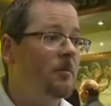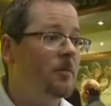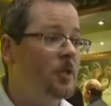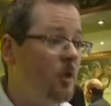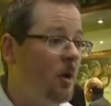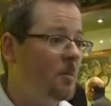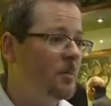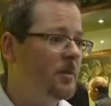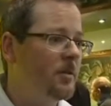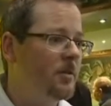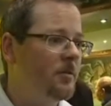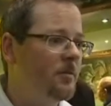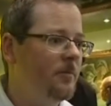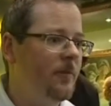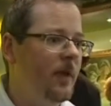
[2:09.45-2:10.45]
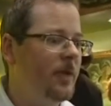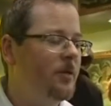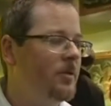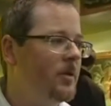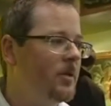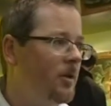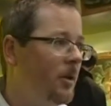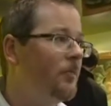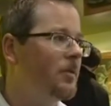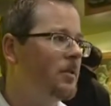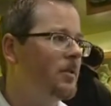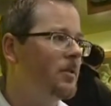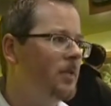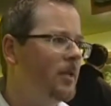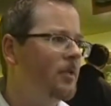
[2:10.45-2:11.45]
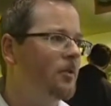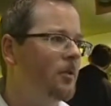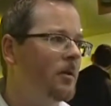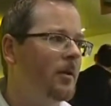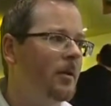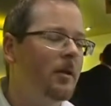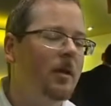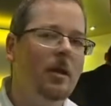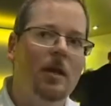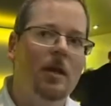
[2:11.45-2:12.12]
shops, factories, offices, that sort of thing.